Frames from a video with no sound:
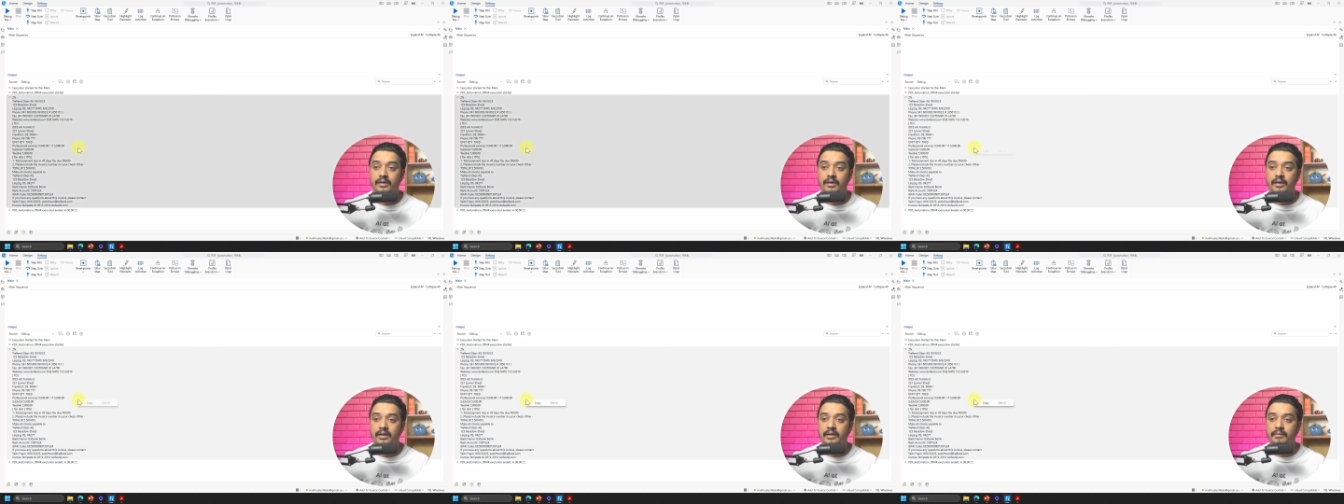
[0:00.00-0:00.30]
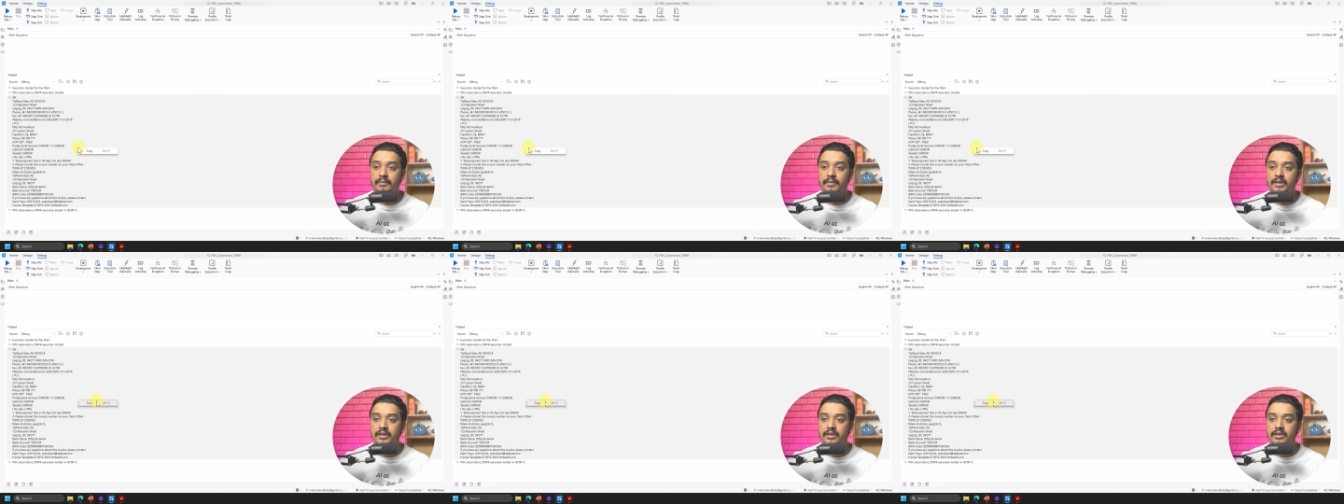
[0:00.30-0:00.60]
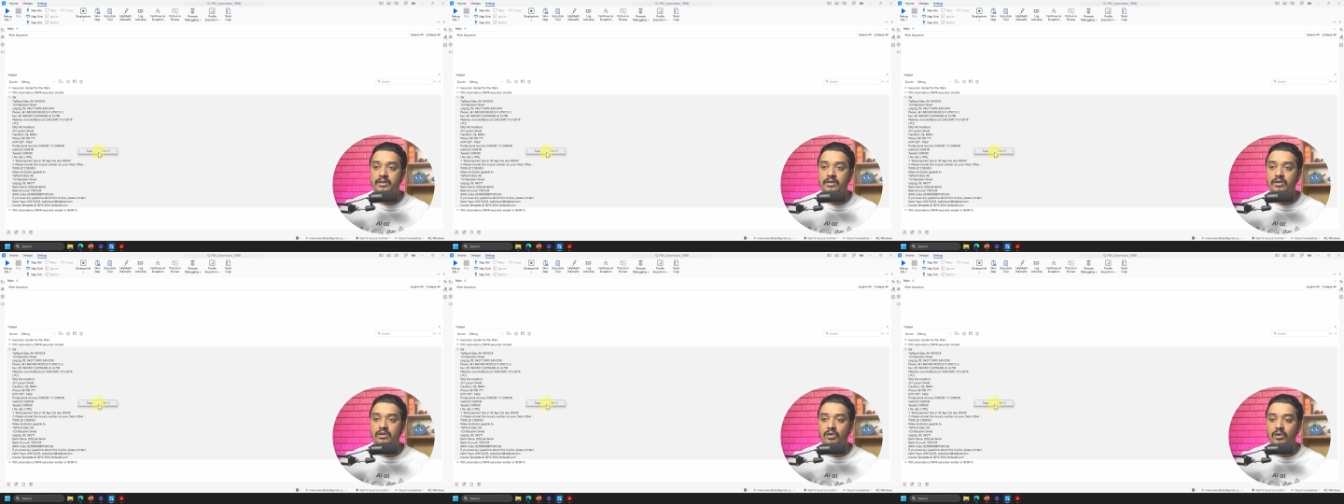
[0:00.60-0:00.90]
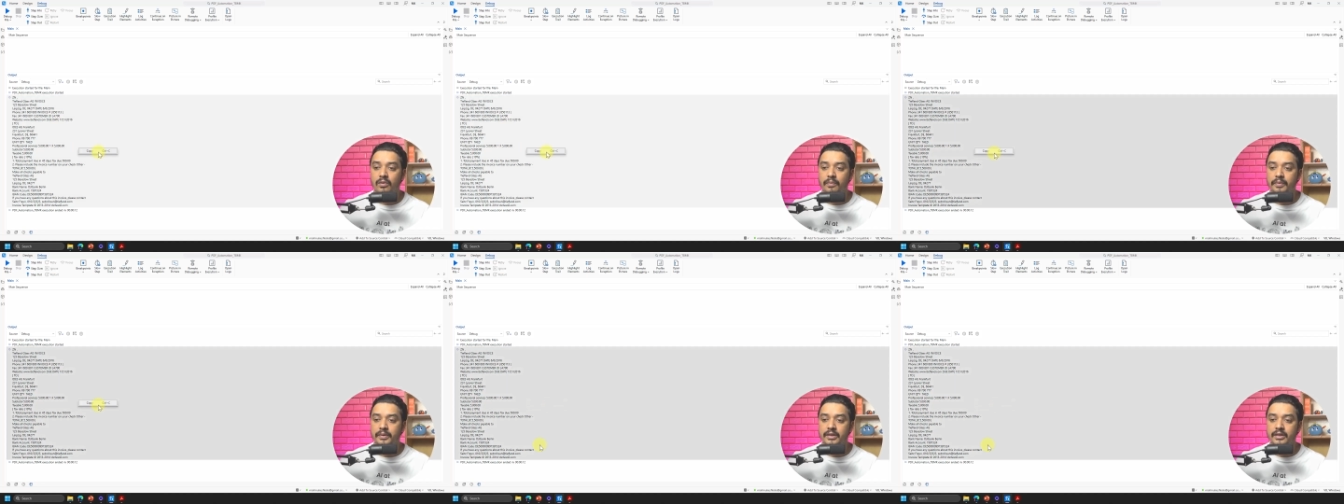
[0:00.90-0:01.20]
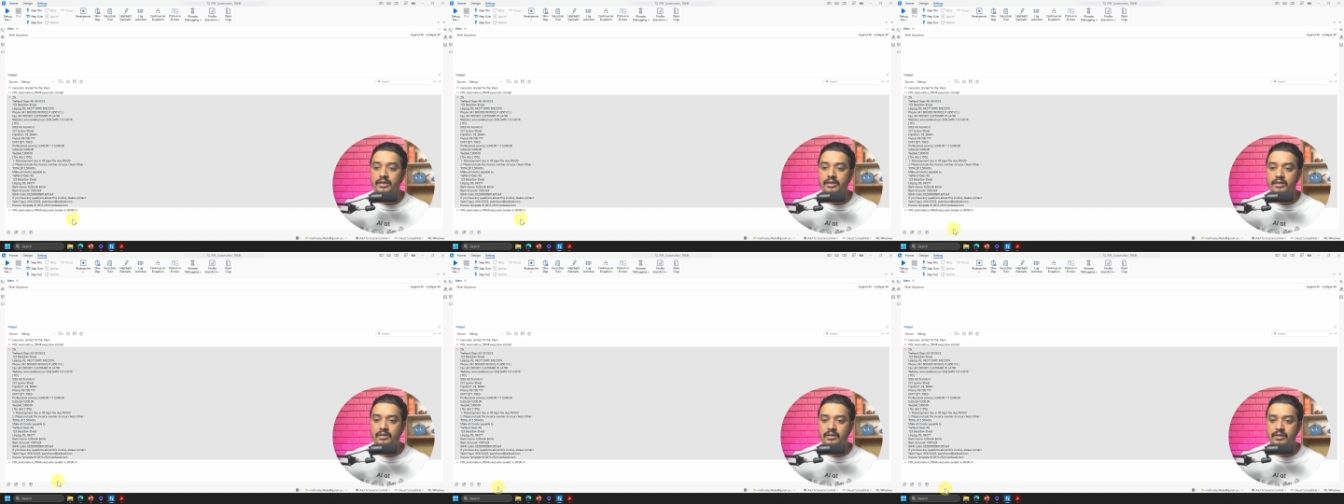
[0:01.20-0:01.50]
Let me just copy
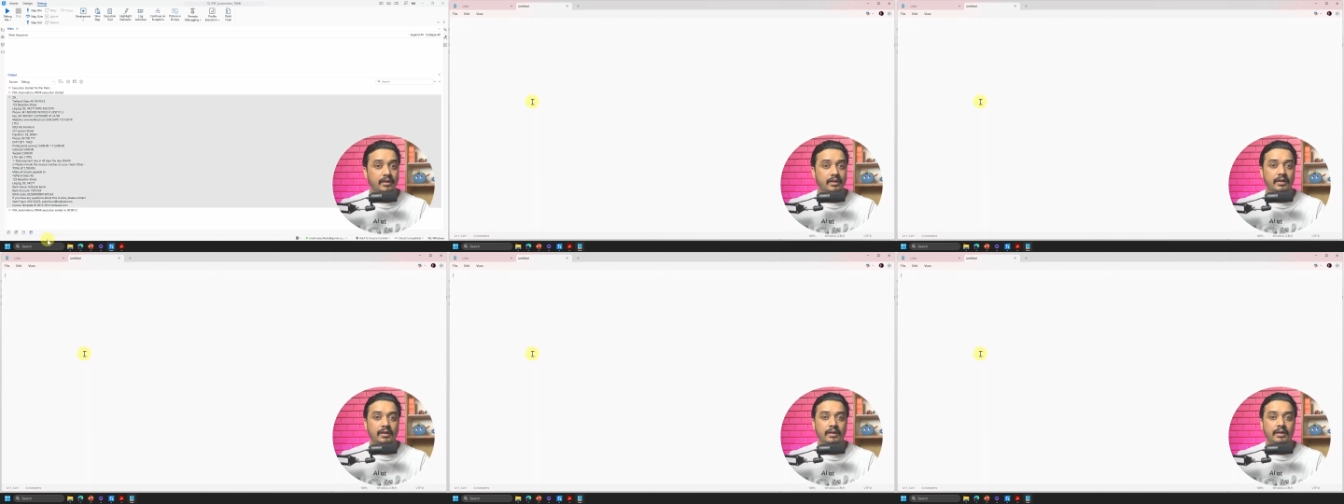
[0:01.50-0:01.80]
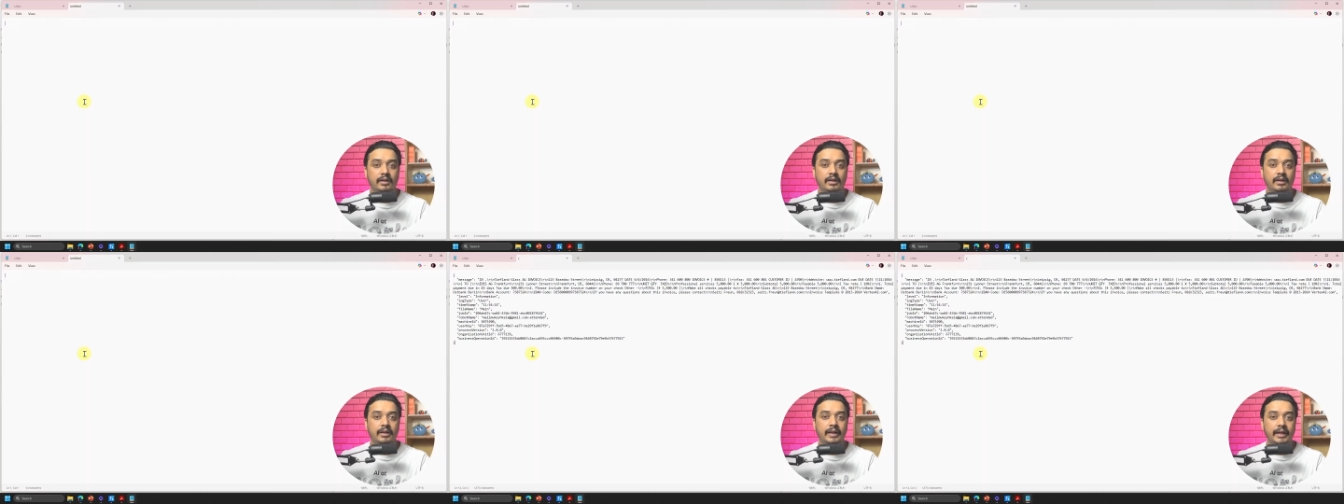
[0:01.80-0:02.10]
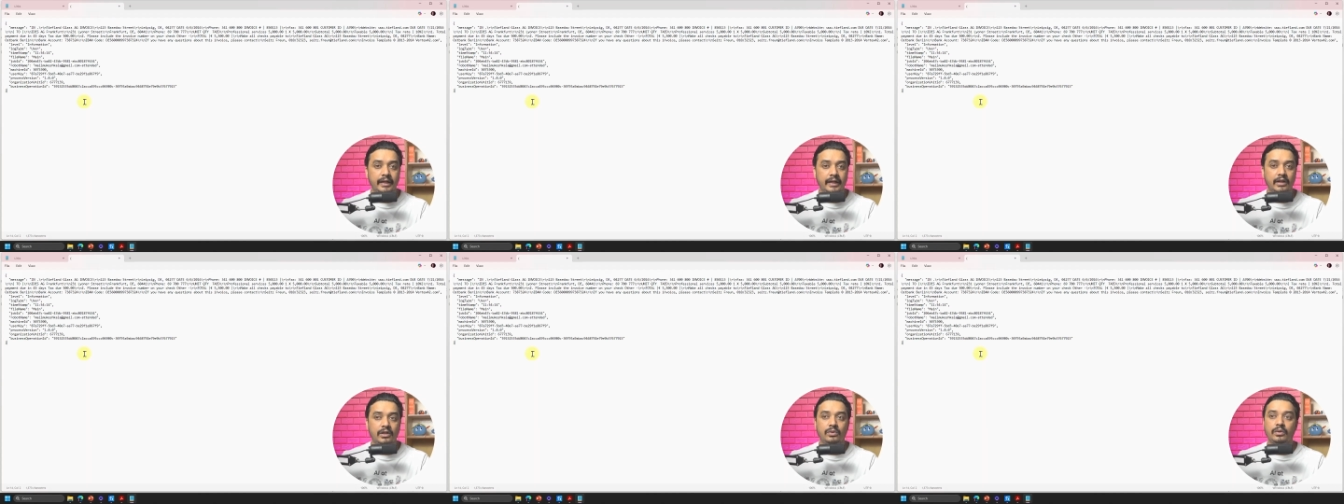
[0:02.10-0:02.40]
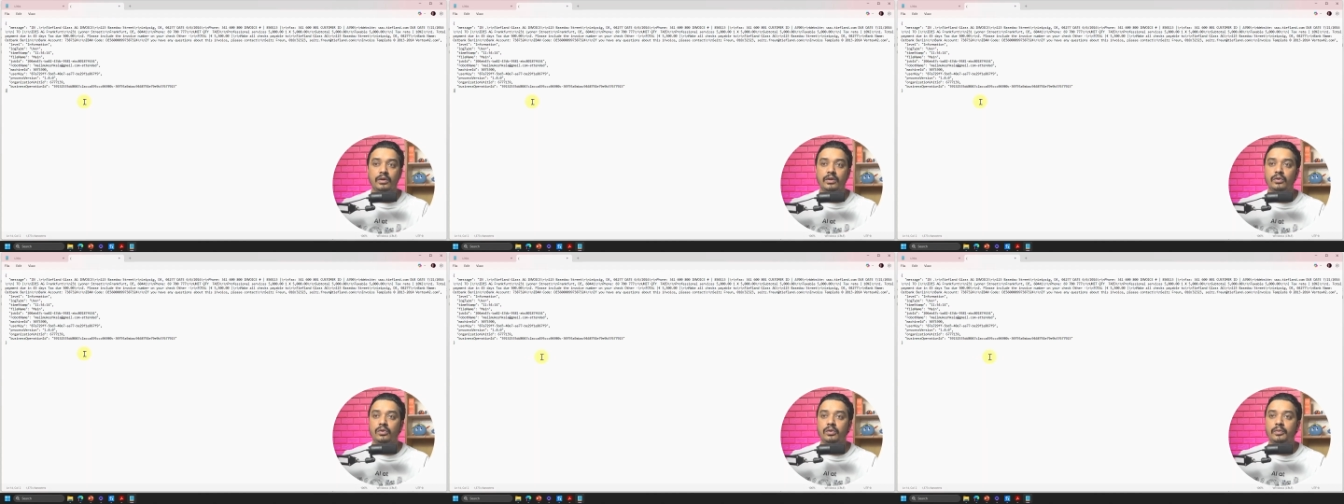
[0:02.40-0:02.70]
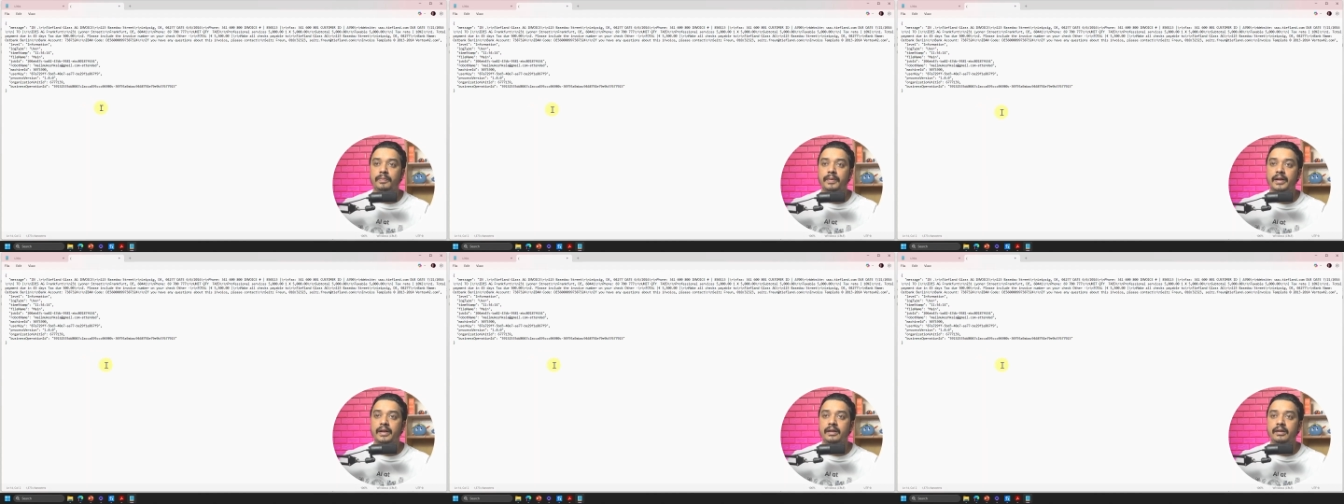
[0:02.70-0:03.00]
this, take it to a
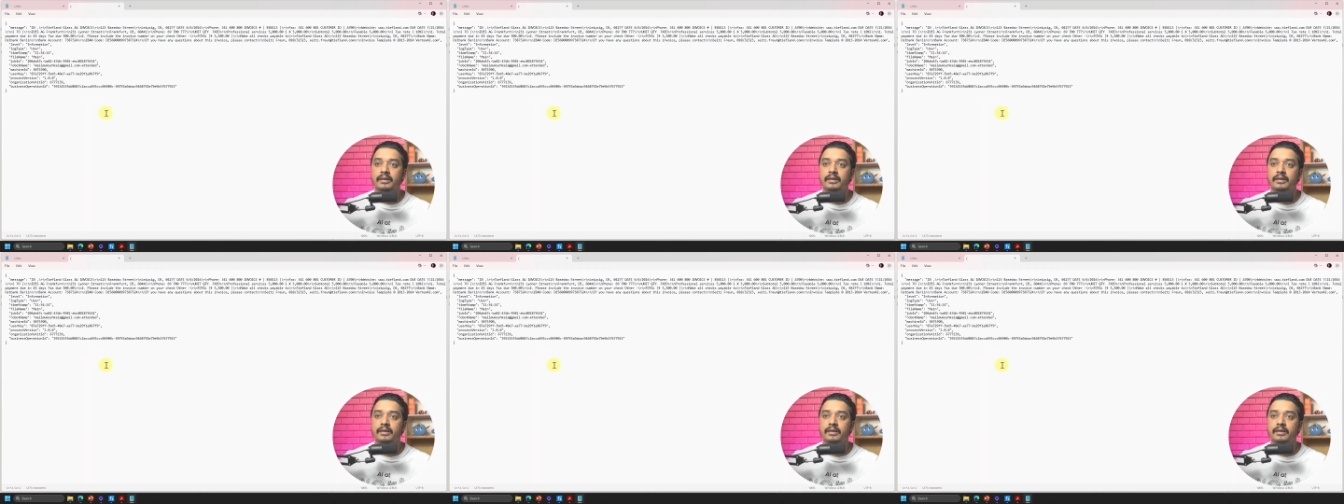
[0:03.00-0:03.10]
notepad,